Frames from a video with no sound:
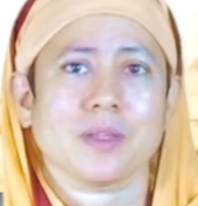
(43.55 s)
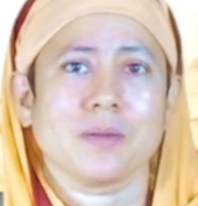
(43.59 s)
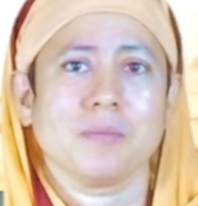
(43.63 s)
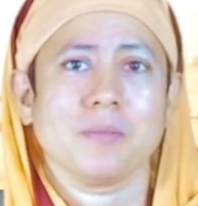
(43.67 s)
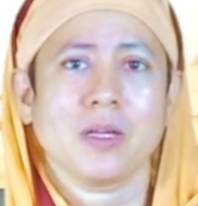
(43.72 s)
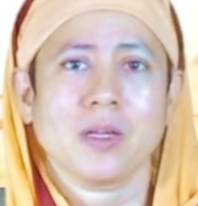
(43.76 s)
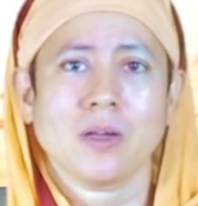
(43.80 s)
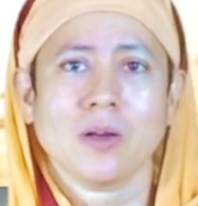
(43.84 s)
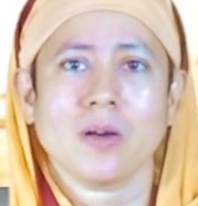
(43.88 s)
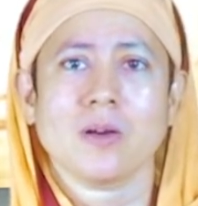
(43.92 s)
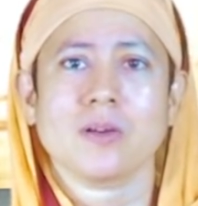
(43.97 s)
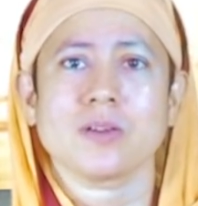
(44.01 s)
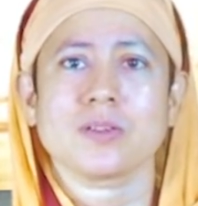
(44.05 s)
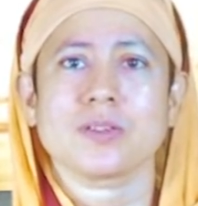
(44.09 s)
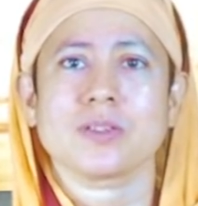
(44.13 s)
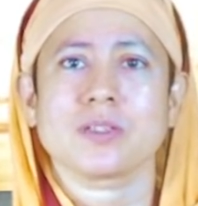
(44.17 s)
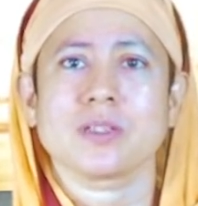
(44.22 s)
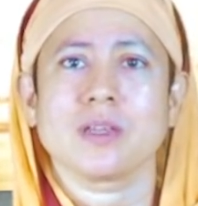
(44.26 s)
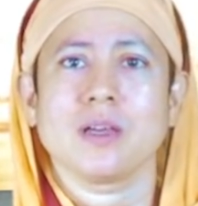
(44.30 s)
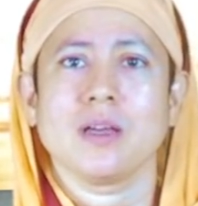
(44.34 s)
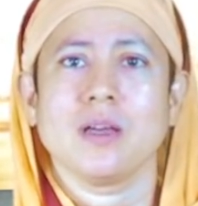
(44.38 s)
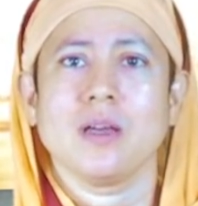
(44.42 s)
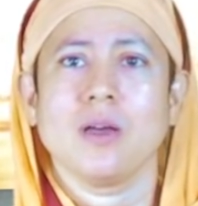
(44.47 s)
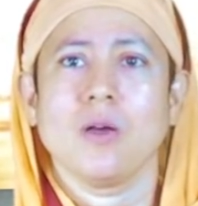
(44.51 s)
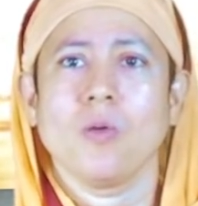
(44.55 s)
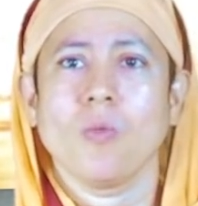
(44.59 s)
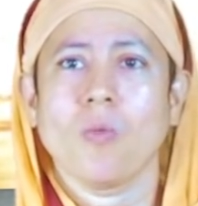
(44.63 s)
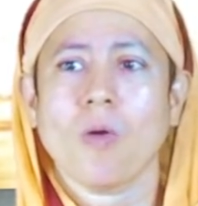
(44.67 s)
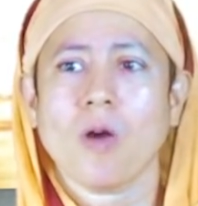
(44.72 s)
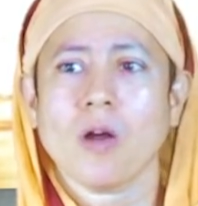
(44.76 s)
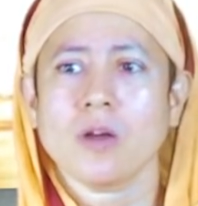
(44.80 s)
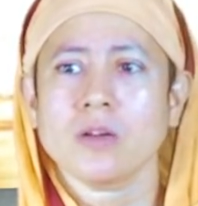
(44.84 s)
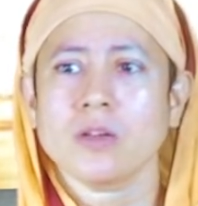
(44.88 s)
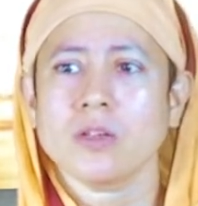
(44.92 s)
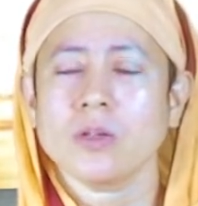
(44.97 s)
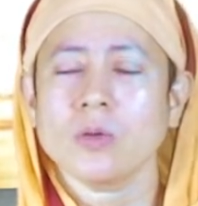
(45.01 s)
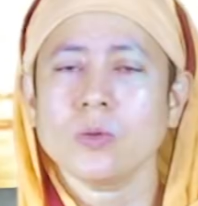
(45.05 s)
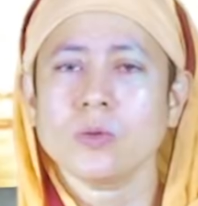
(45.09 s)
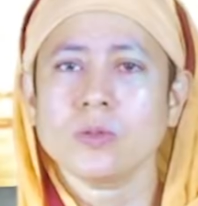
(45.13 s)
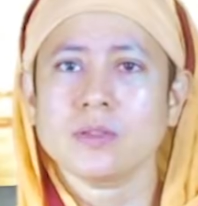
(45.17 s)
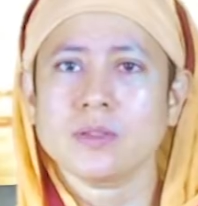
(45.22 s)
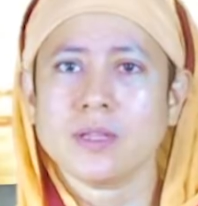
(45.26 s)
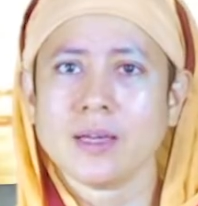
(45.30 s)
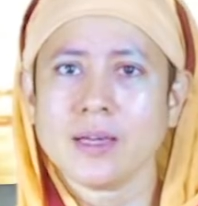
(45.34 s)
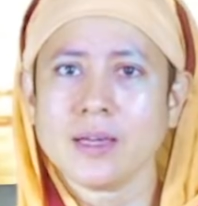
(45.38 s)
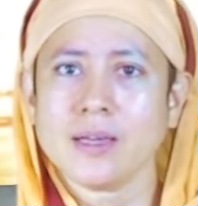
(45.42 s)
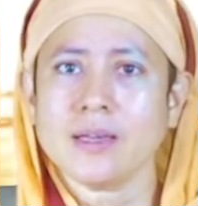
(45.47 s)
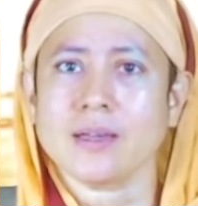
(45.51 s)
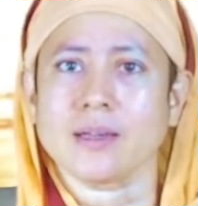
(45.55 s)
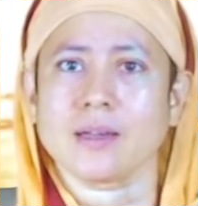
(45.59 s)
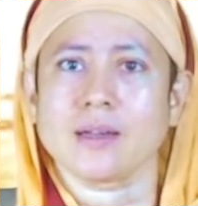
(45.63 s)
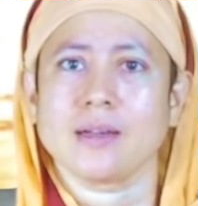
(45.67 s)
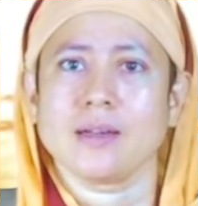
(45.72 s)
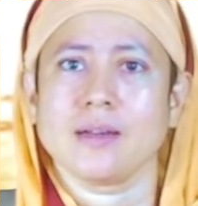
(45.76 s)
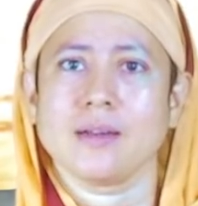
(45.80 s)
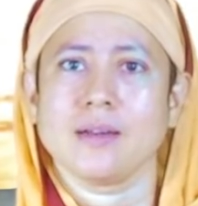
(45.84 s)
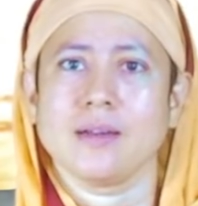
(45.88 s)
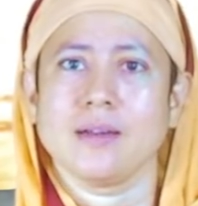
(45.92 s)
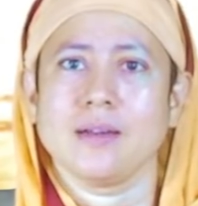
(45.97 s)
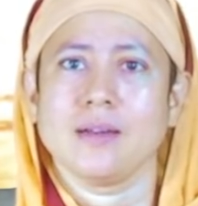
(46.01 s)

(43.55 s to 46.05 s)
Because what you think